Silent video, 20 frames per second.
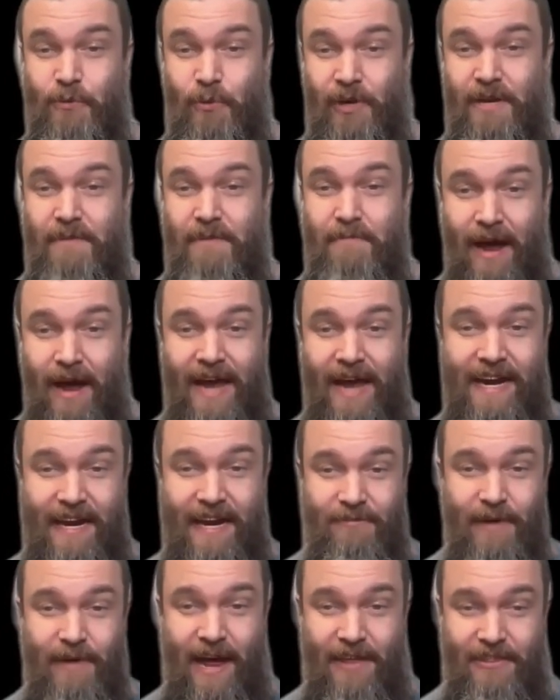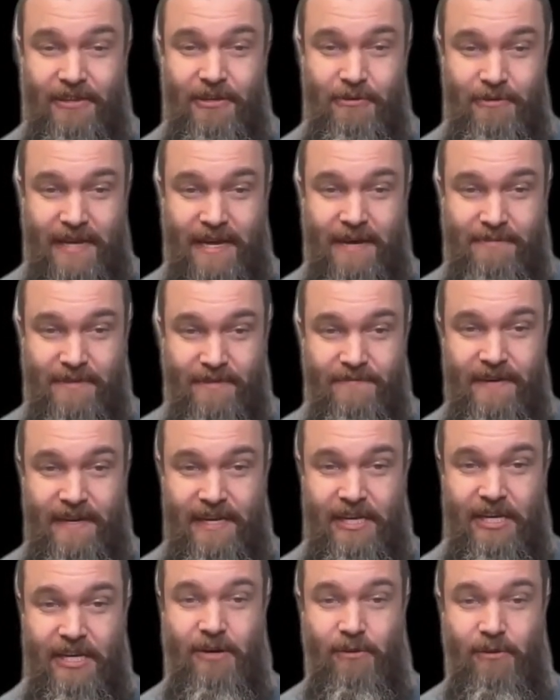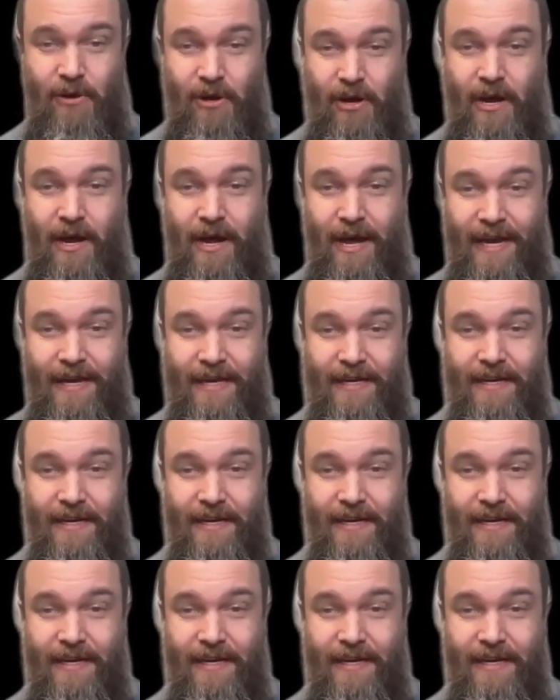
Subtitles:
wouldn't mind, I'd rather you keep the video on.